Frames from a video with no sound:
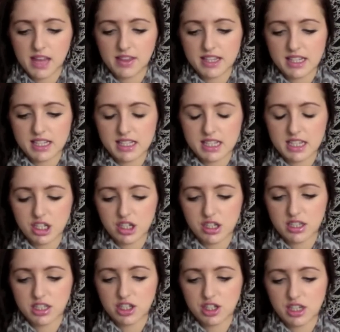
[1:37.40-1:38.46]
This is the
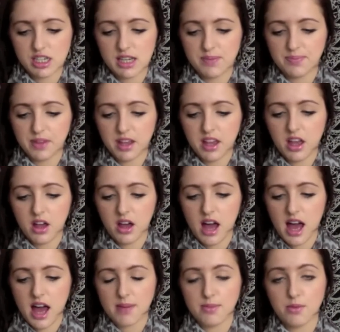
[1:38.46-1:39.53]
Trilogy
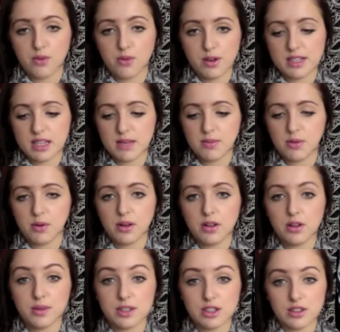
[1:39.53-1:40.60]
Rosehip Oil,
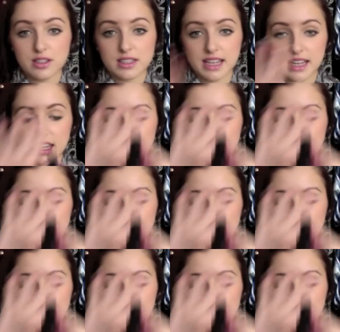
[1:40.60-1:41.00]
which looks like